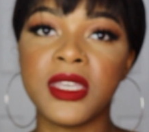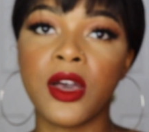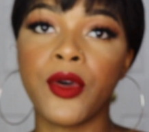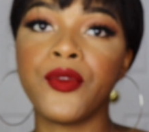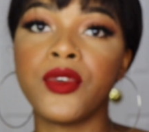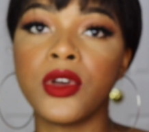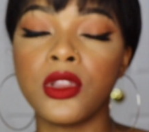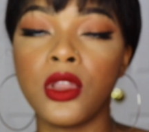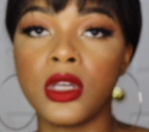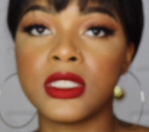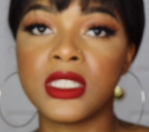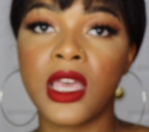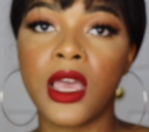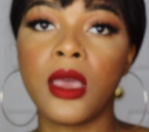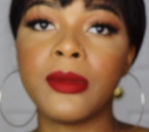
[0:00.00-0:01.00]
out for a long
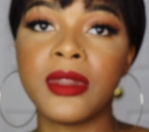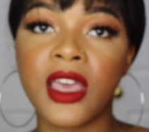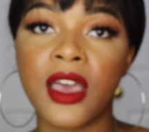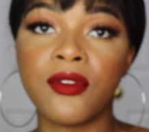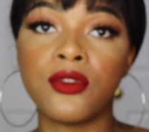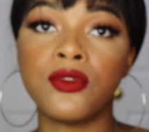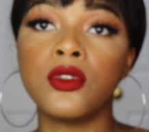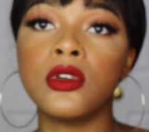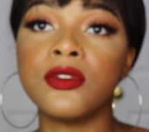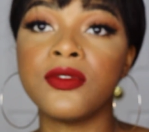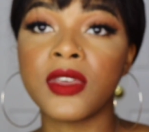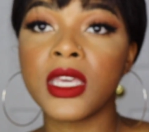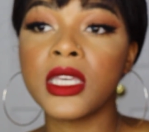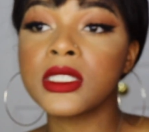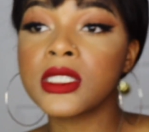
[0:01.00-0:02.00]
time and I have a full
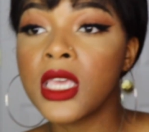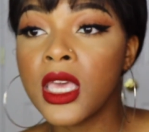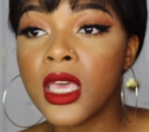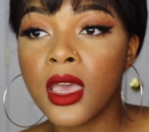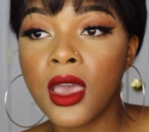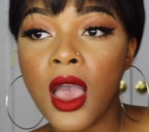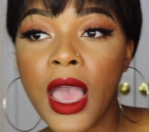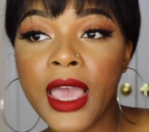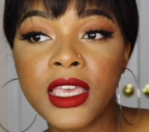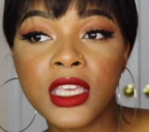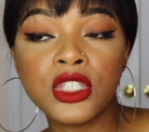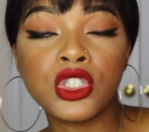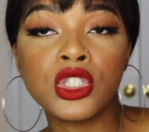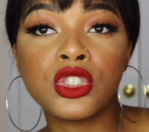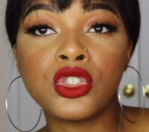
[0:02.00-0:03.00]
face, I
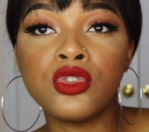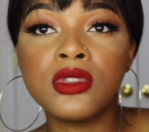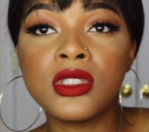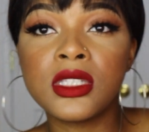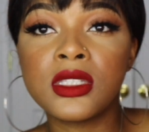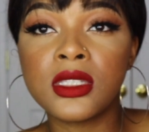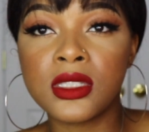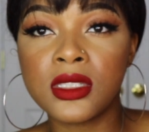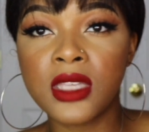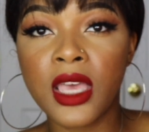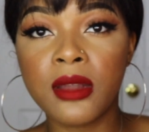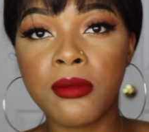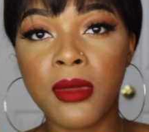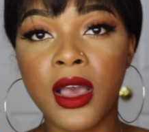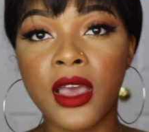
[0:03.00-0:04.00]
can just use this to
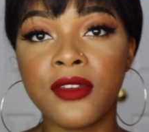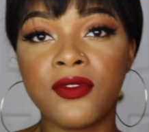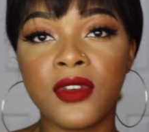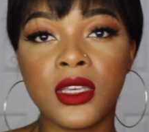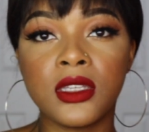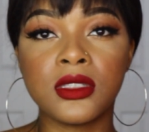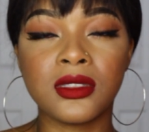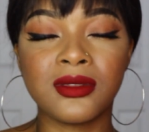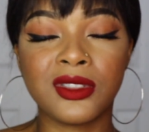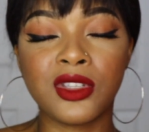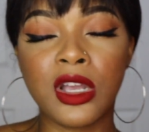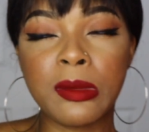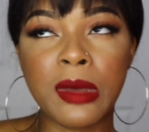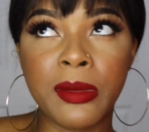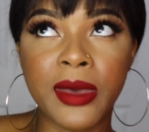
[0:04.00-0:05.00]
set my face. I'm
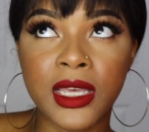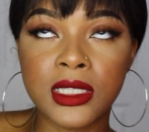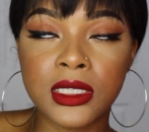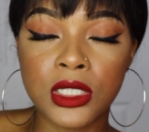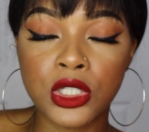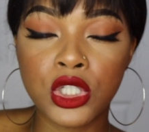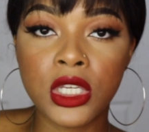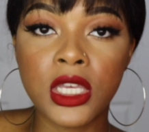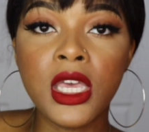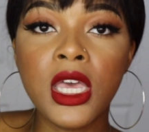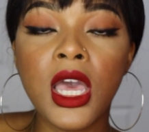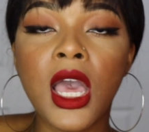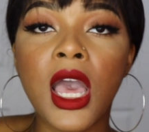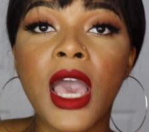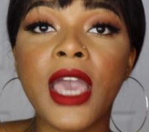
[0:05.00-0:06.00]
sorry, my back is itching.
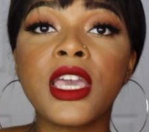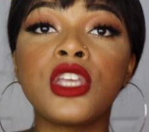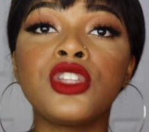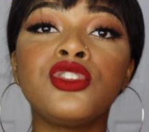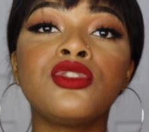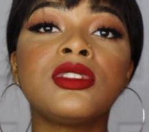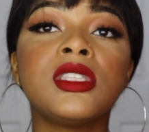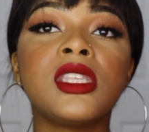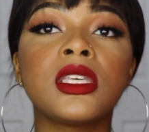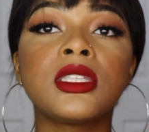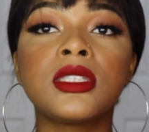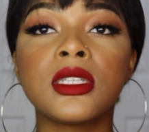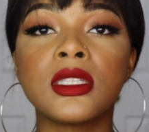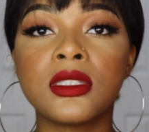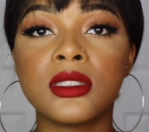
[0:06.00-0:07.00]
I can use
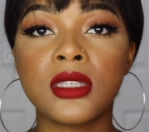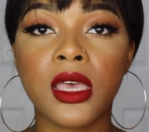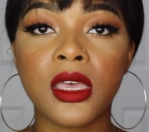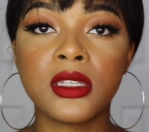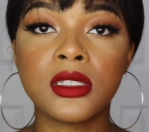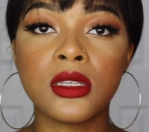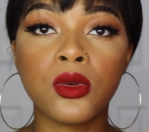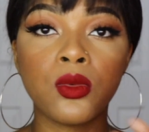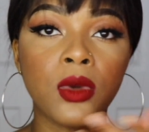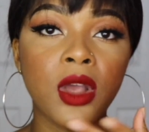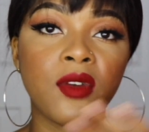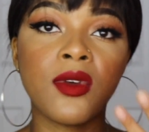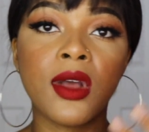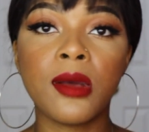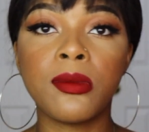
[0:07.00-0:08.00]
this to set
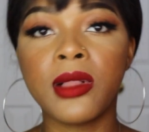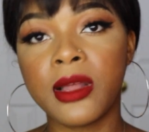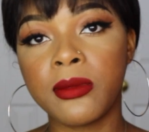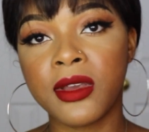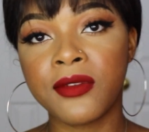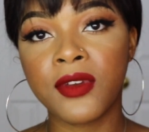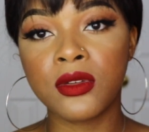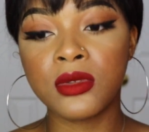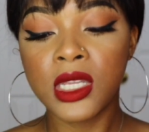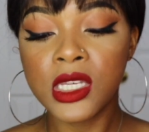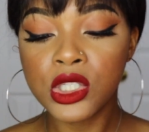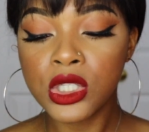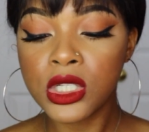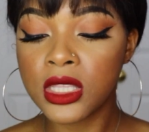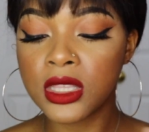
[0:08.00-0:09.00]
wherever I apply my
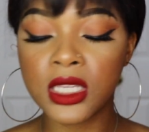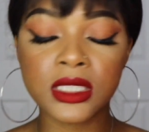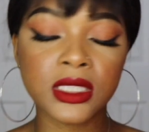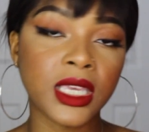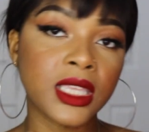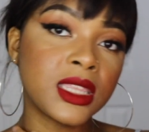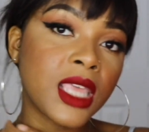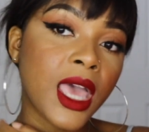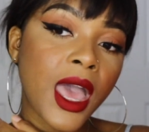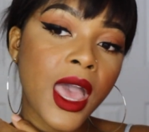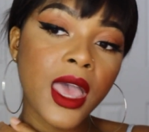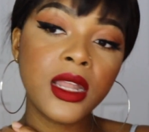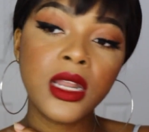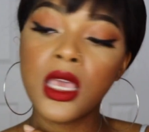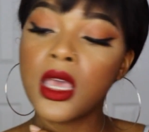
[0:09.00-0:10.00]
foundation and things like
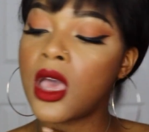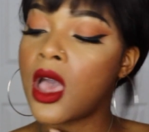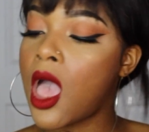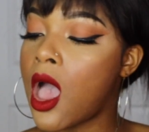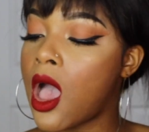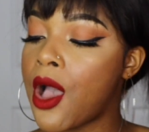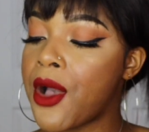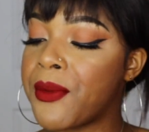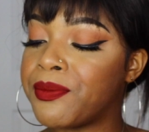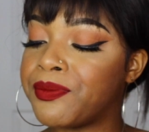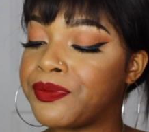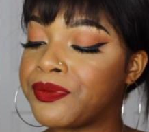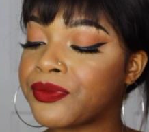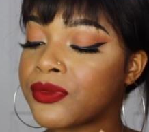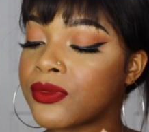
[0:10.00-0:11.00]
that.
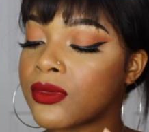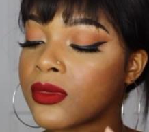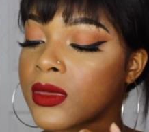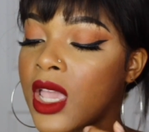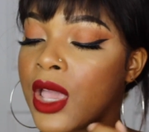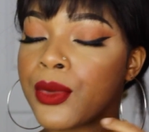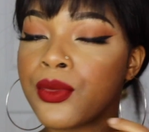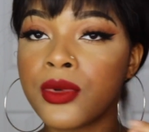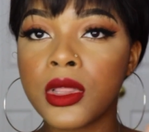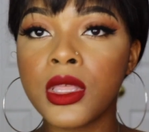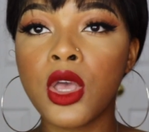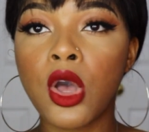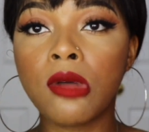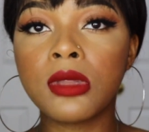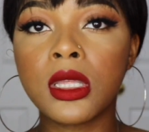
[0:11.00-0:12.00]
I really
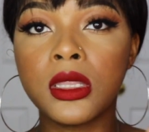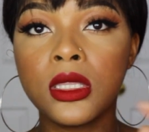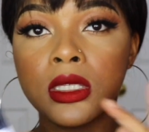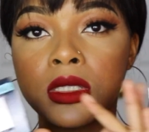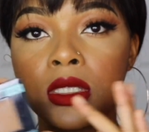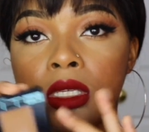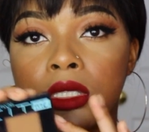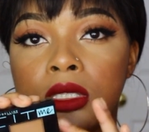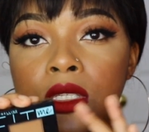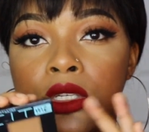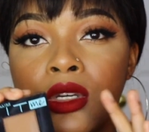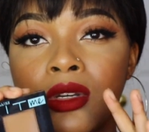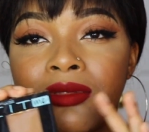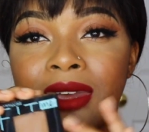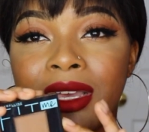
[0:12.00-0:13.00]
hope that this is the
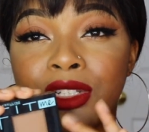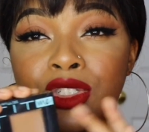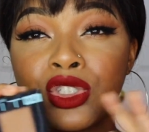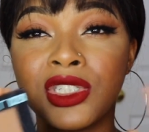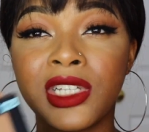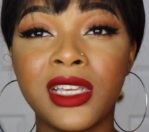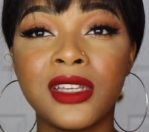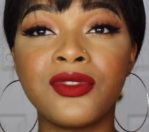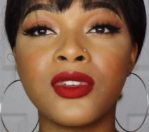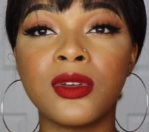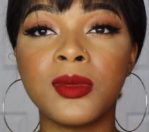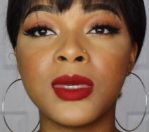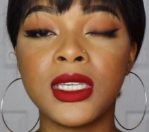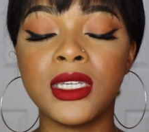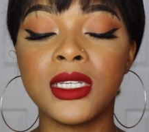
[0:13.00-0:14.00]
correct shade for
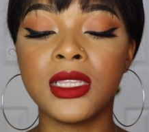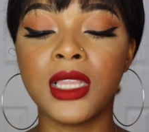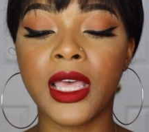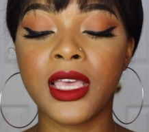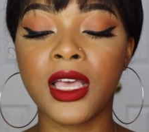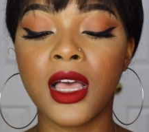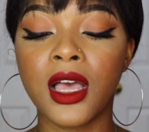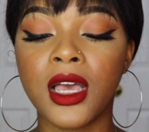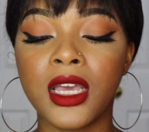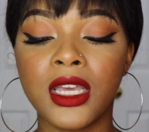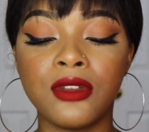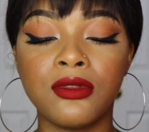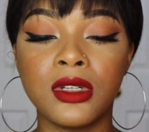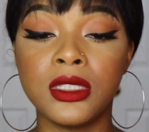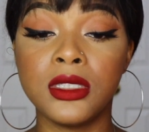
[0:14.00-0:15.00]
me. Like, I
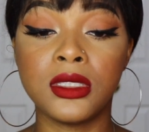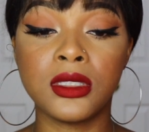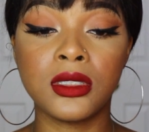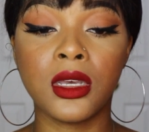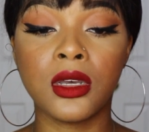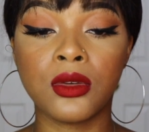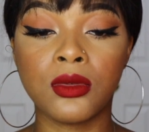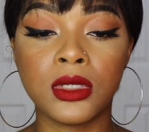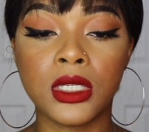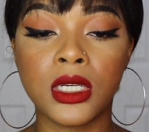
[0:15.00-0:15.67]
really suck when it